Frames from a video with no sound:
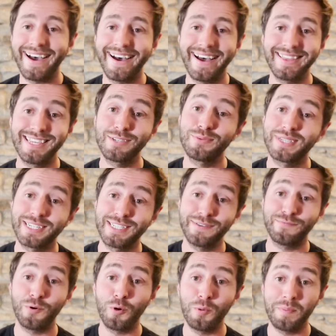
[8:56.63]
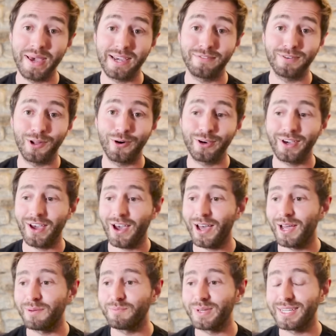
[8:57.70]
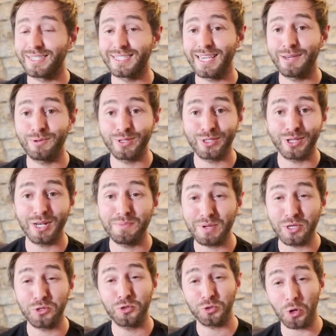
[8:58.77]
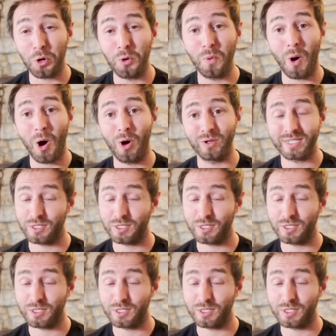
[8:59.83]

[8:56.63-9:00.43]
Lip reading: This was actually for Big Flock because it was going to be so hot.